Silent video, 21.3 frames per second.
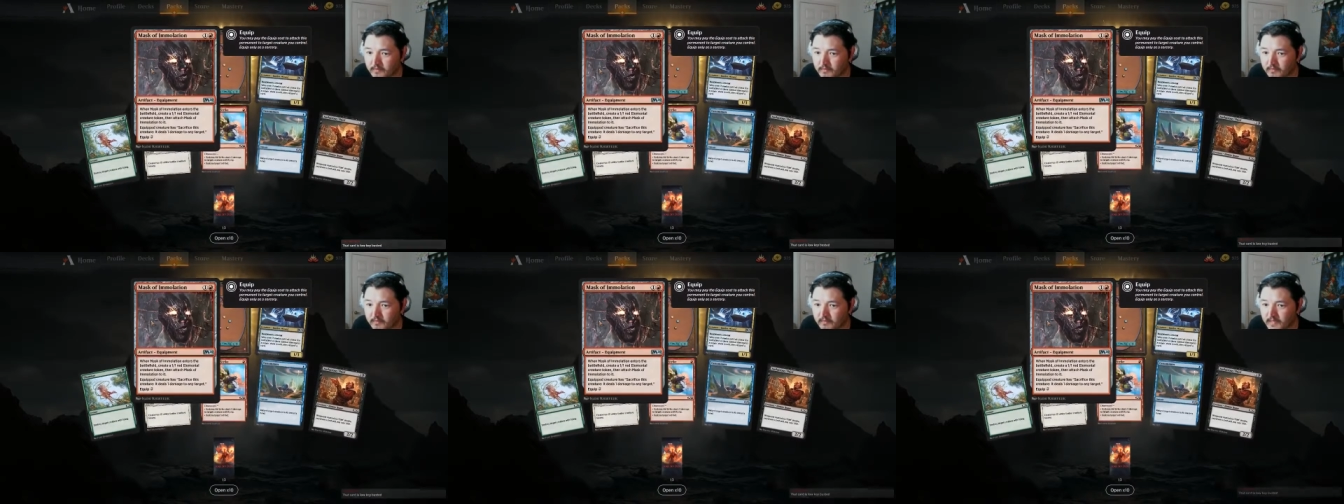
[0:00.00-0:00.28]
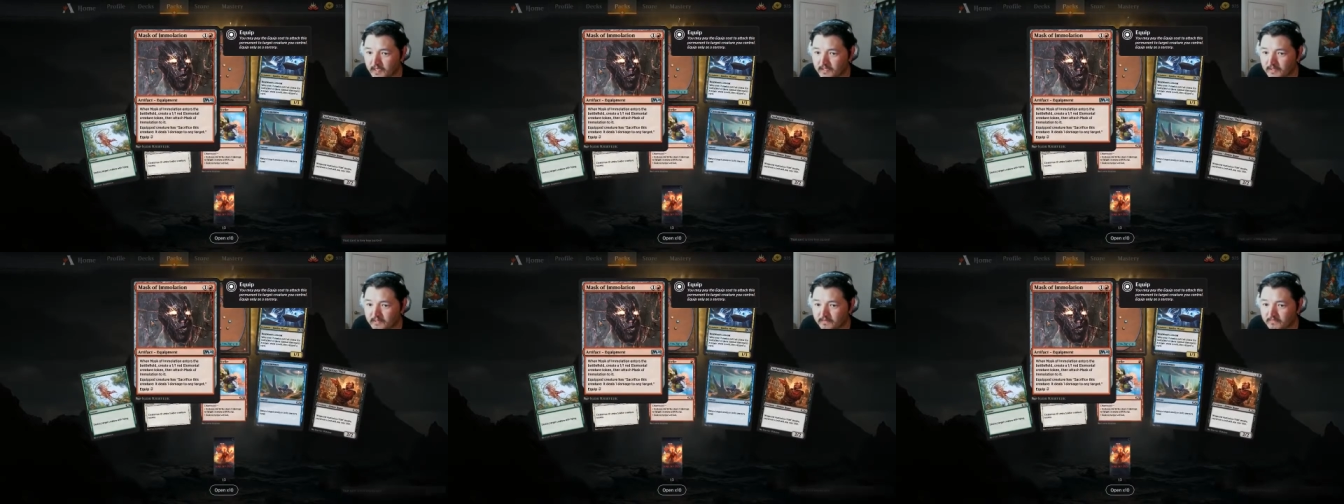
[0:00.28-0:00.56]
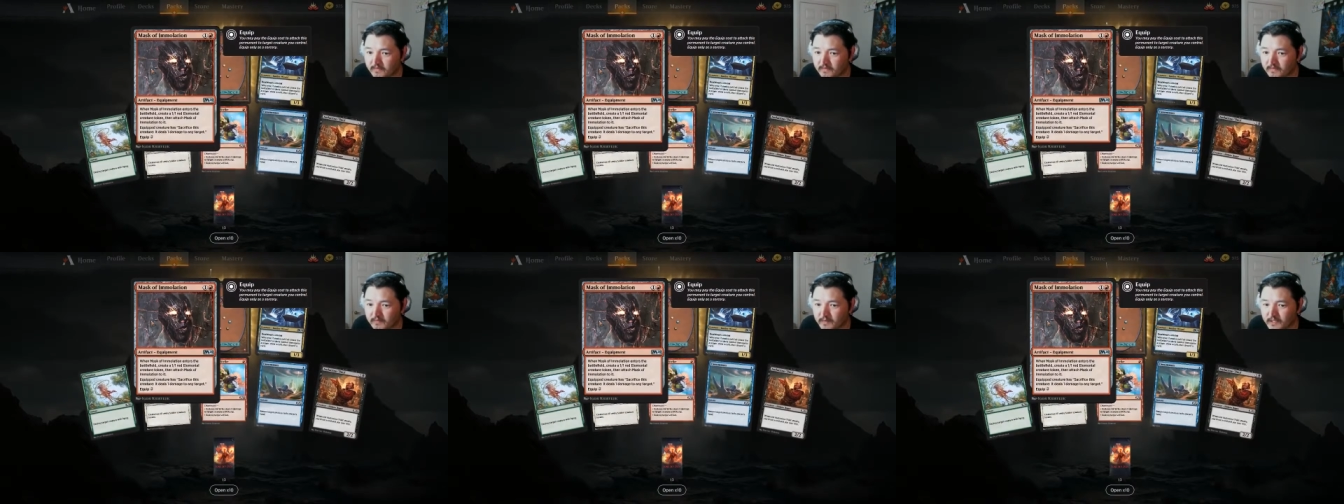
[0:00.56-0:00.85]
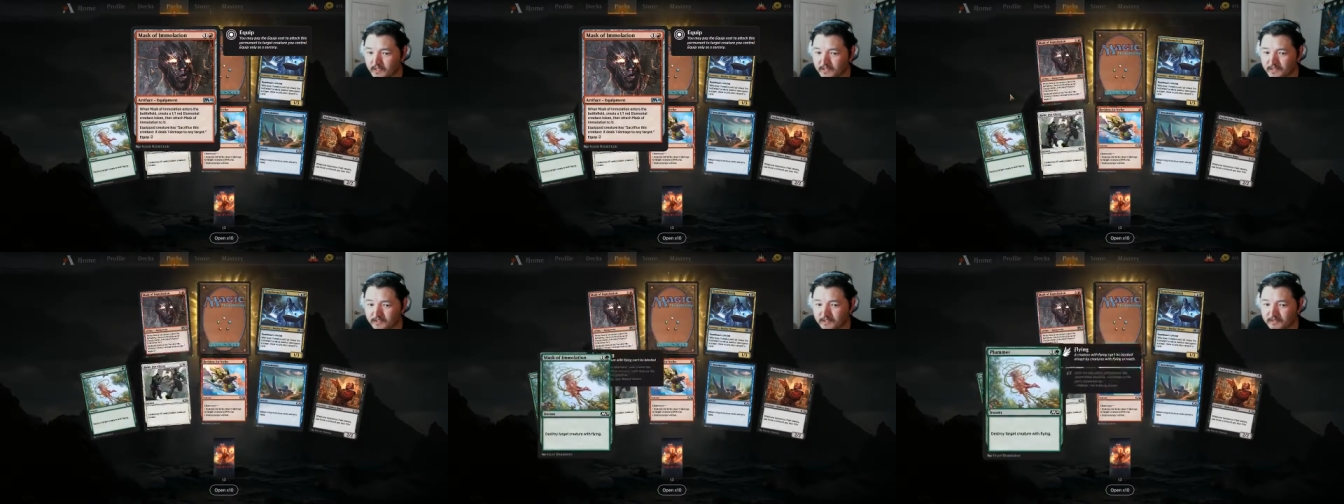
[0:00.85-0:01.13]
Mask of
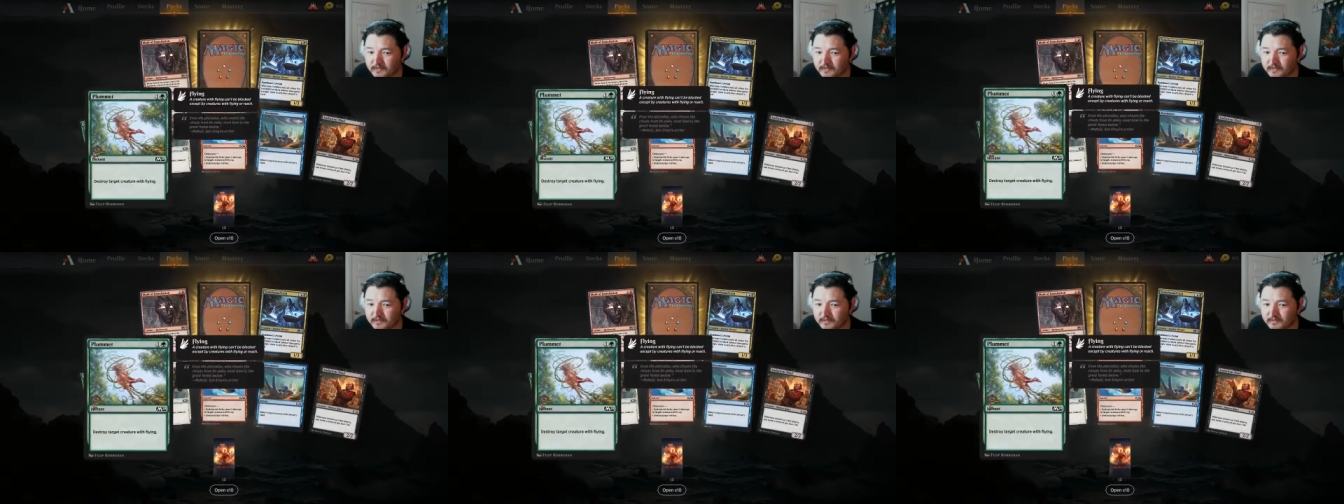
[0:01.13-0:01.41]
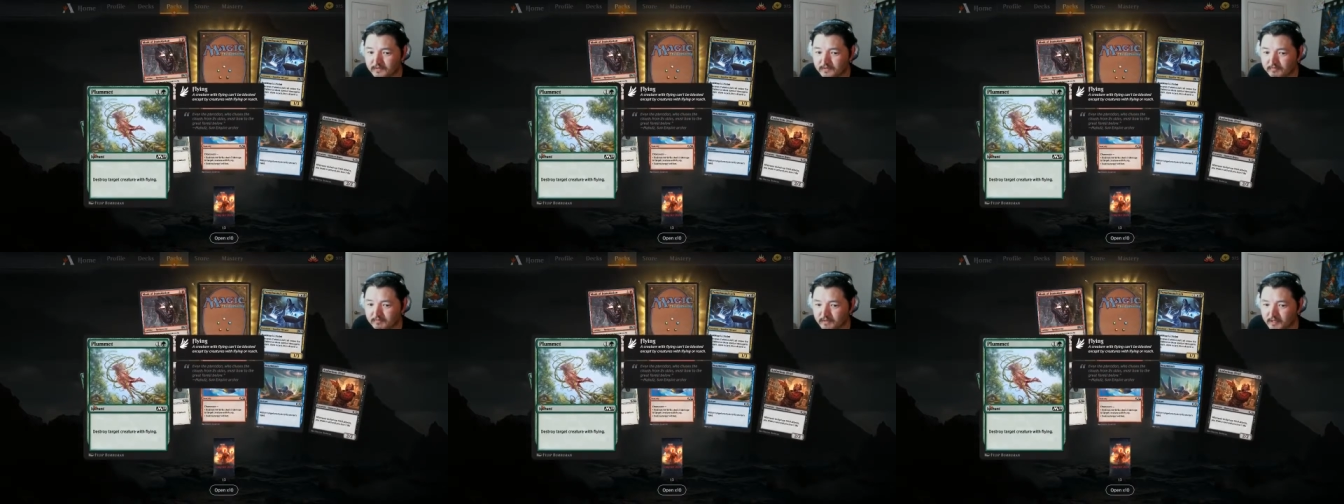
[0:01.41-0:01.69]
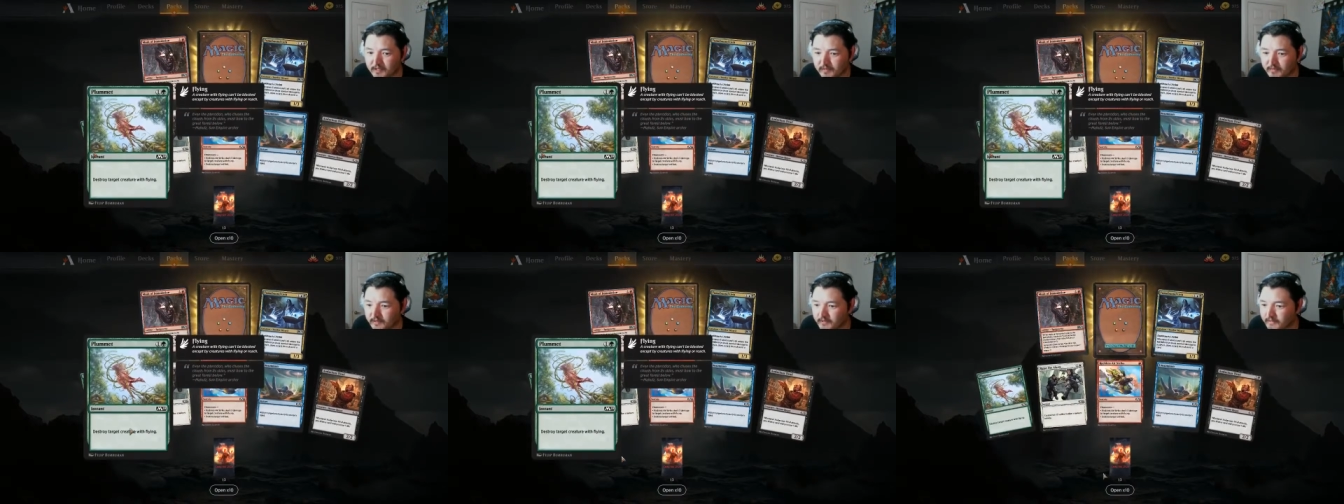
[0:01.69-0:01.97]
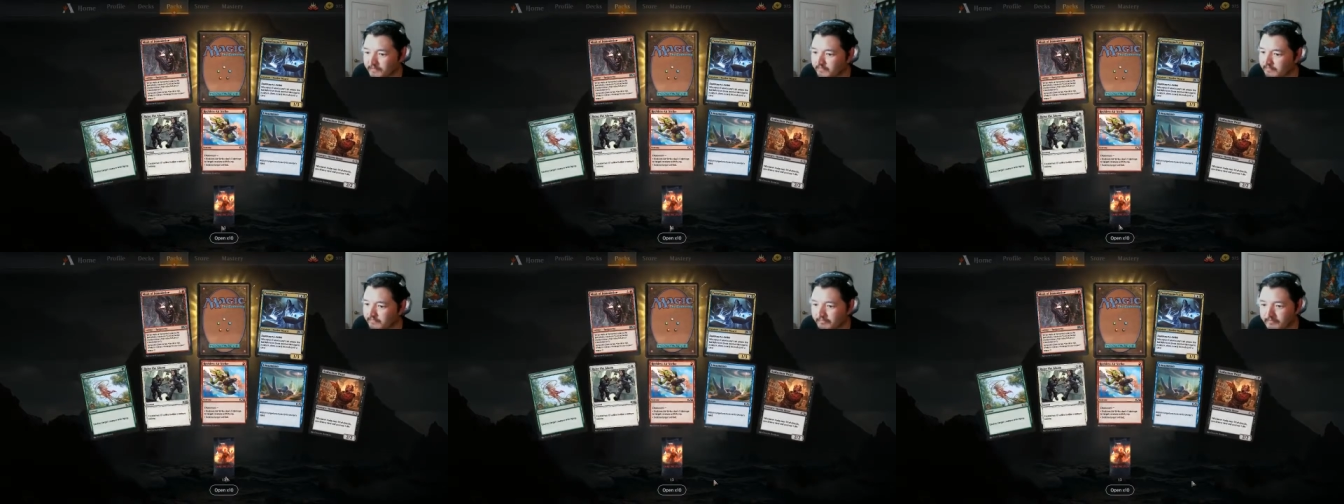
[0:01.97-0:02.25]
Immolation,
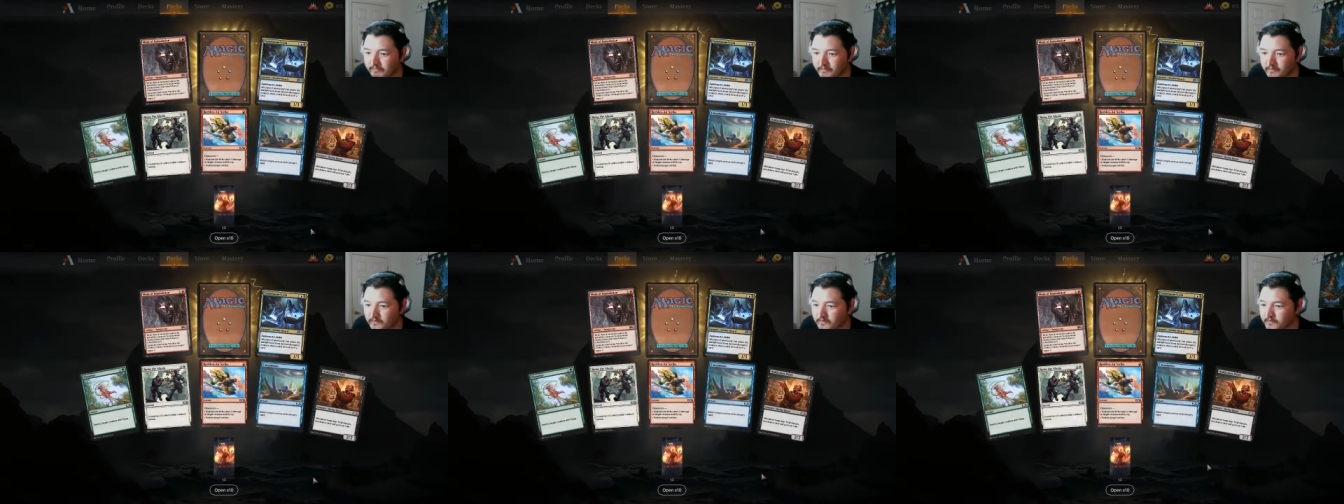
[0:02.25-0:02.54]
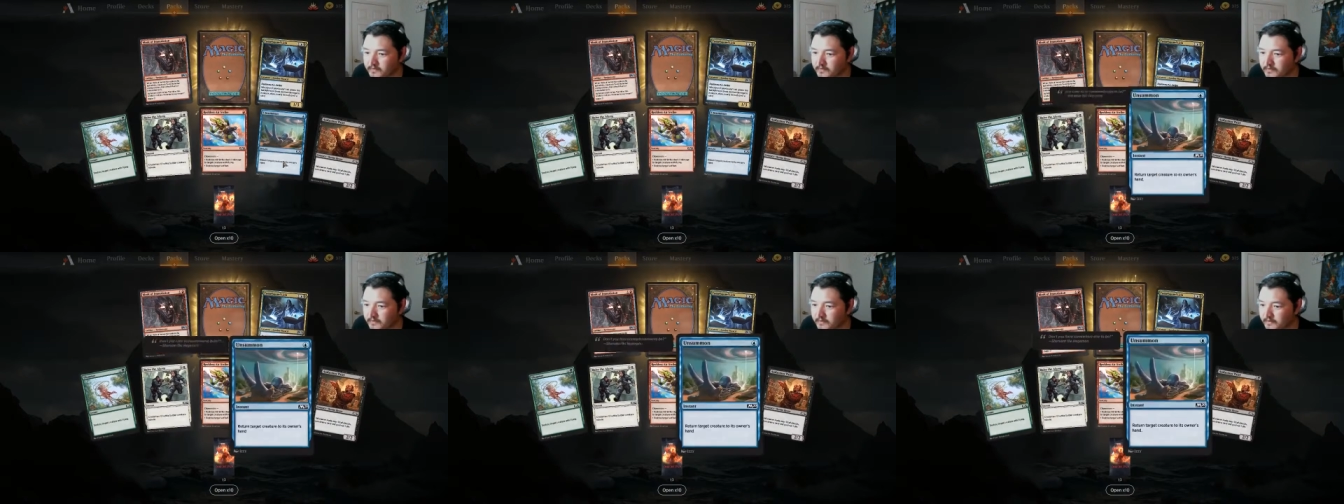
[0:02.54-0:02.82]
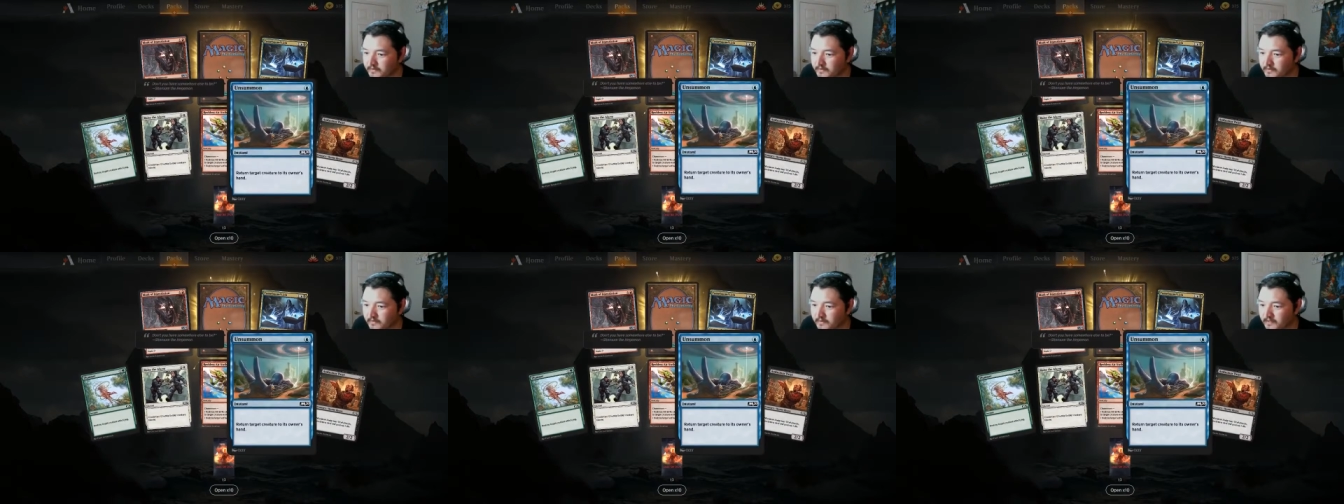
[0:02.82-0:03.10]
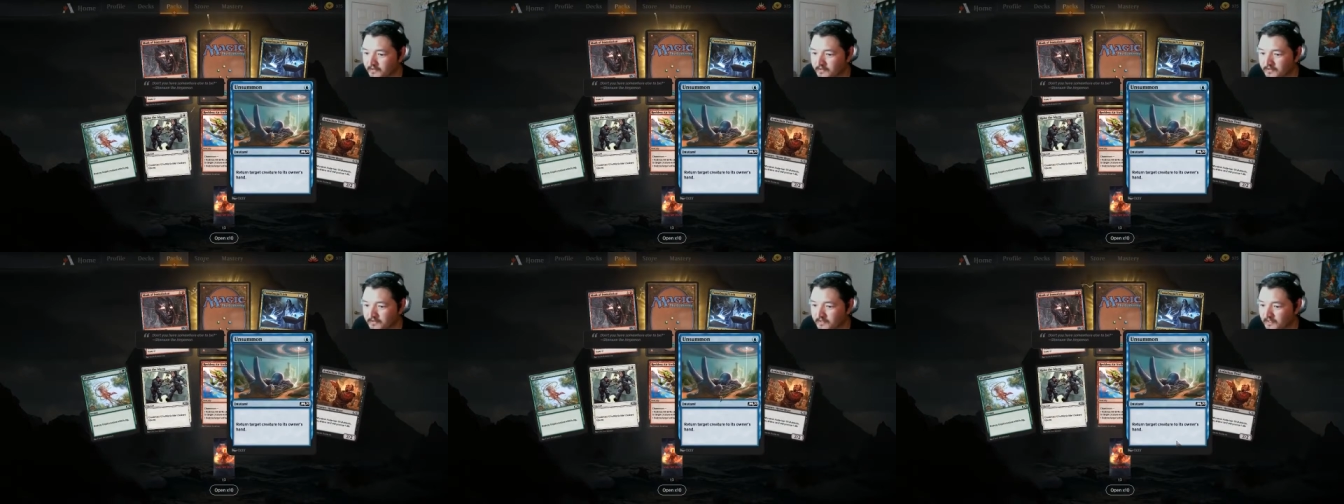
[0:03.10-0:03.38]
Plummet, good sealed,
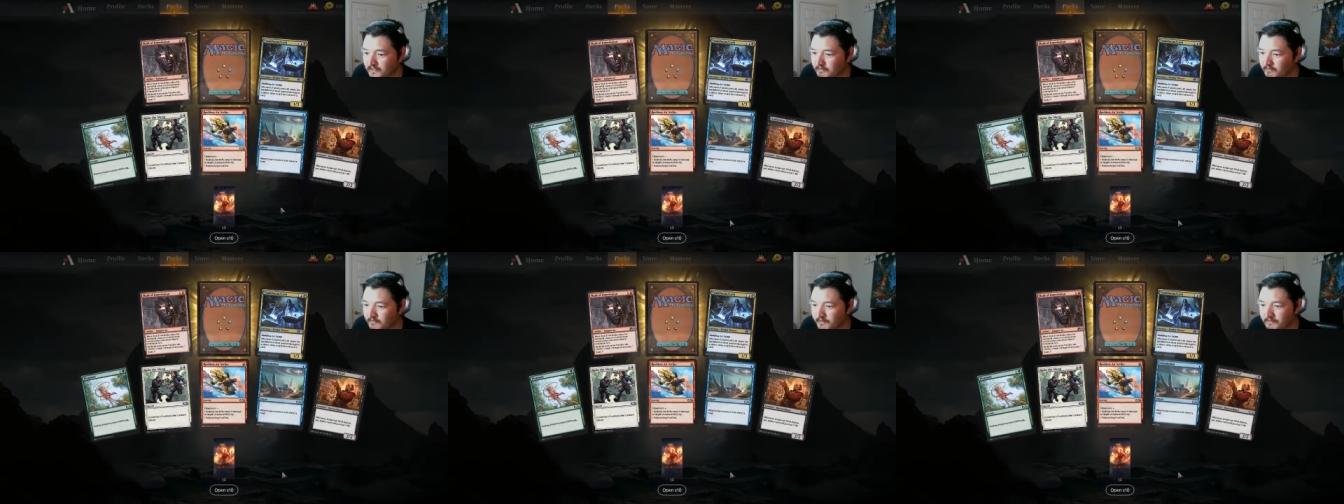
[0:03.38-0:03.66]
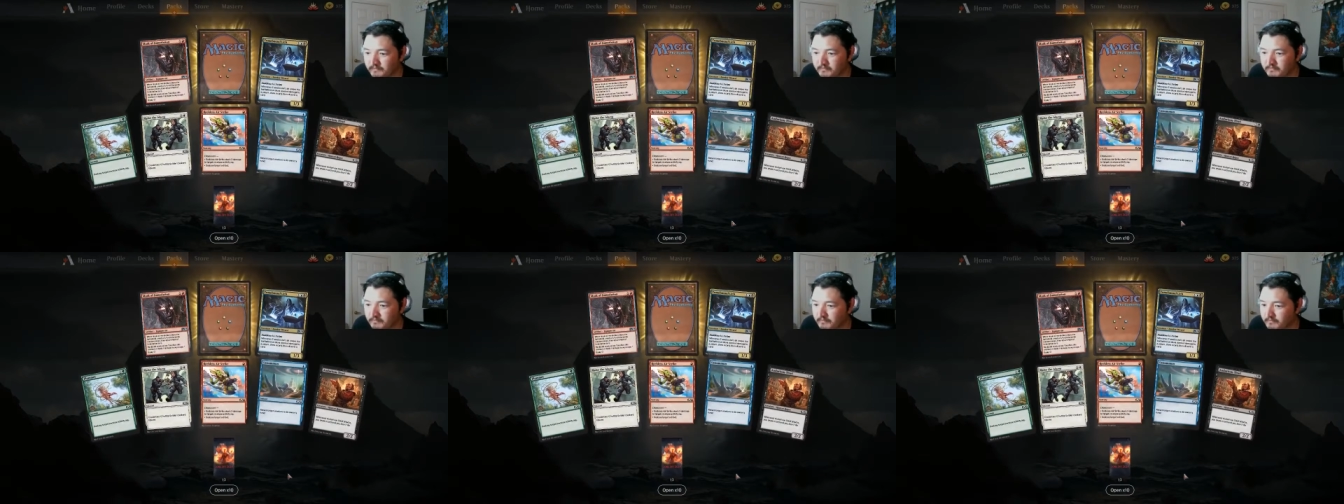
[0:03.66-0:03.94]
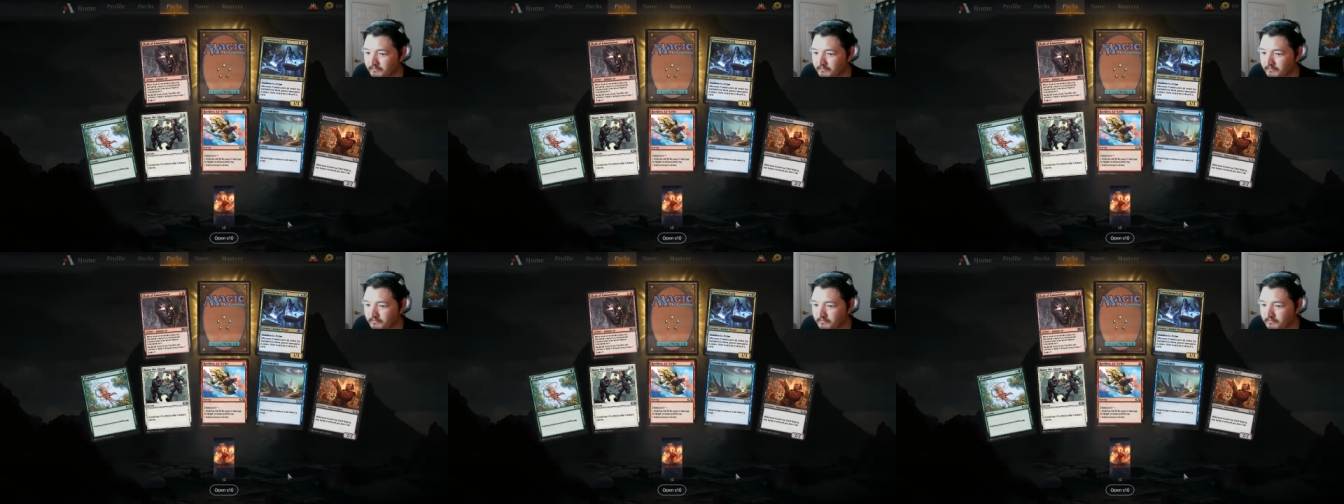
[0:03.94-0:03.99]
unsummon.